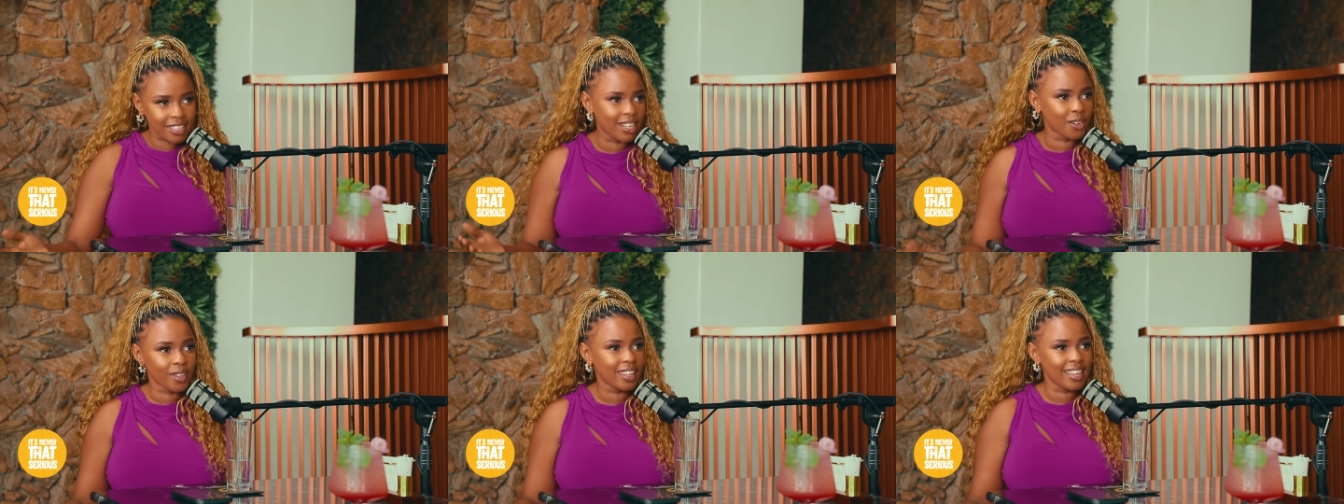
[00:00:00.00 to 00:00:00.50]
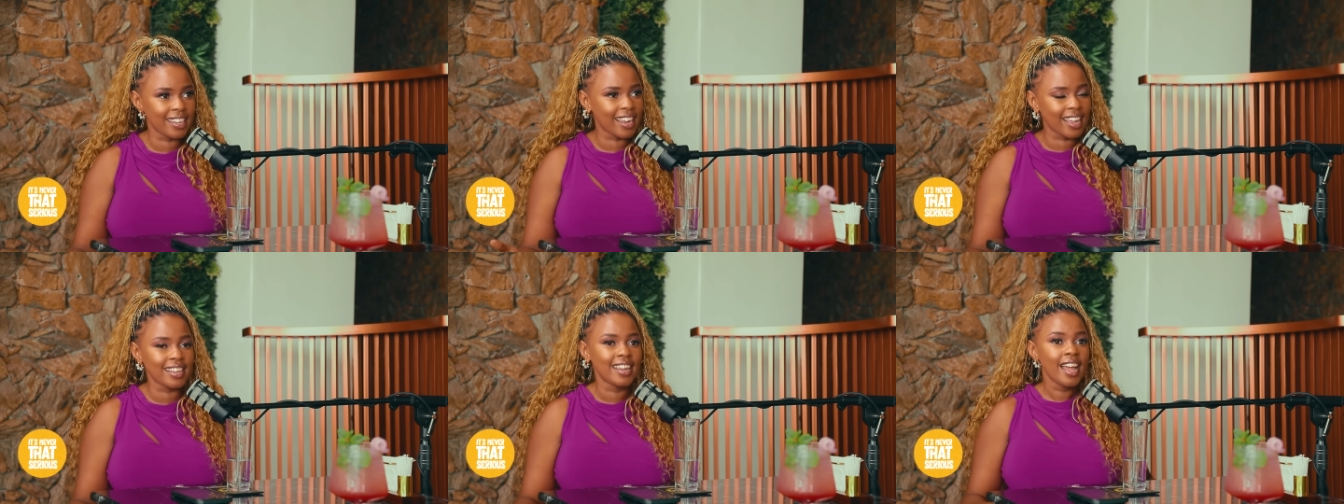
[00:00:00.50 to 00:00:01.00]
dealing with it.
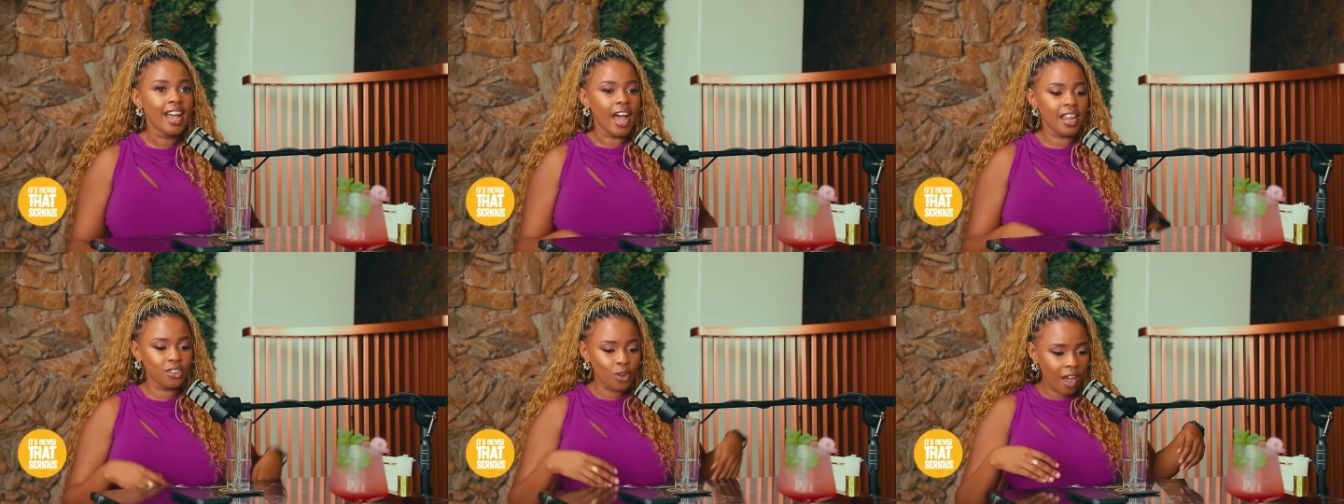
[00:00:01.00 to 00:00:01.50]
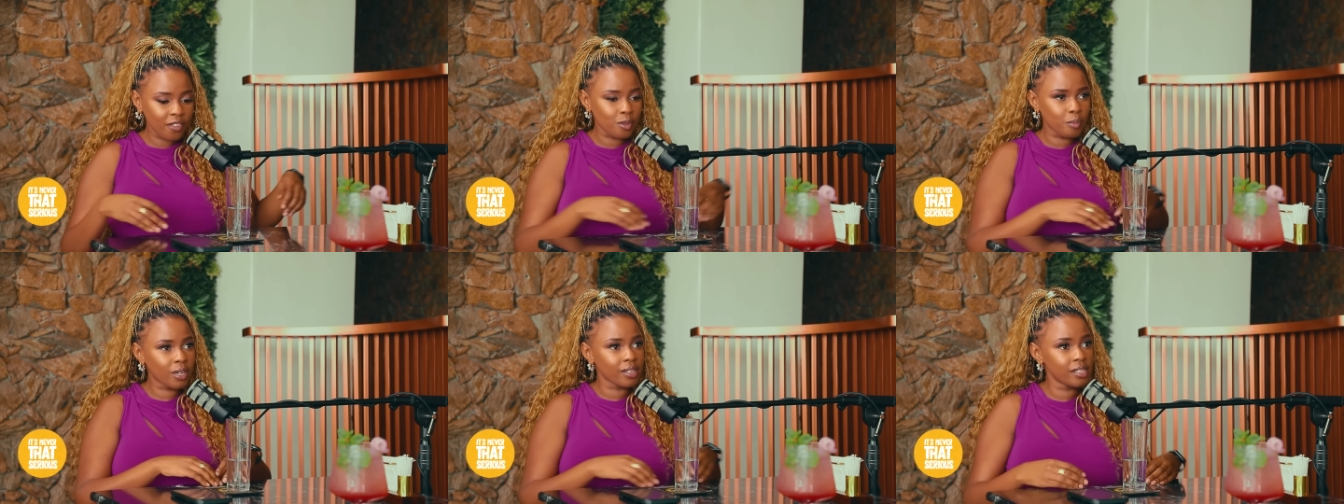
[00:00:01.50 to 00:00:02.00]
And you have
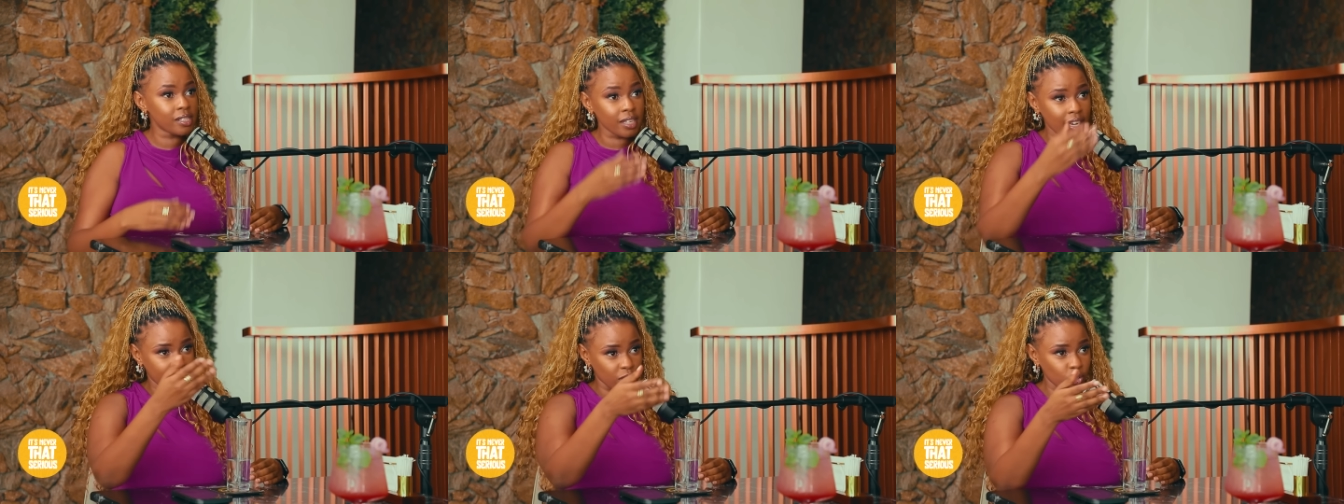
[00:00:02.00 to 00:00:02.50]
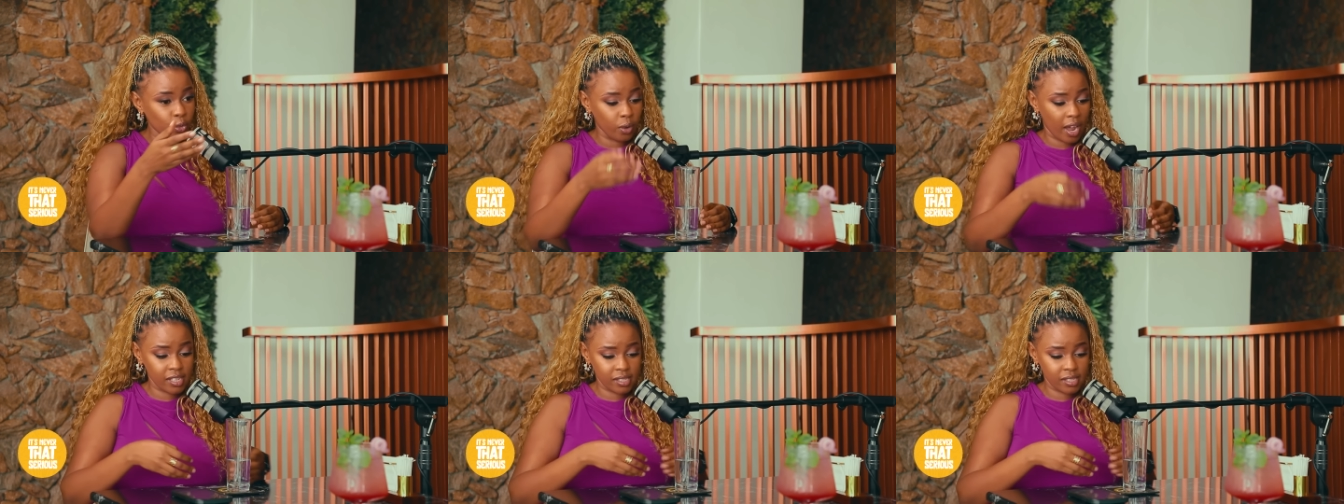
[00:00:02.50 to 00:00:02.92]
to be consistent. Like I